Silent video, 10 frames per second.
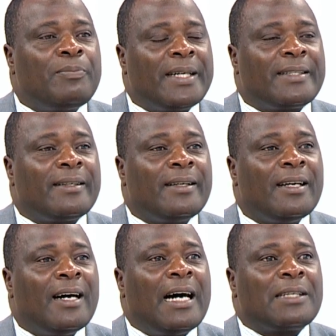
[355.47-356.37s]
party,
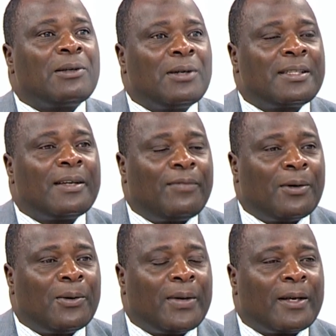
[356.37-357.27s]
has lost a
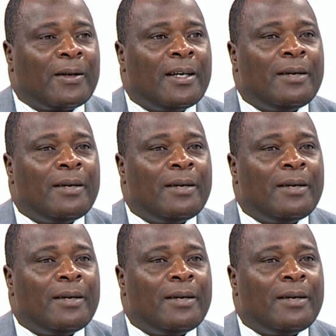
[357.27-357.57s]
following.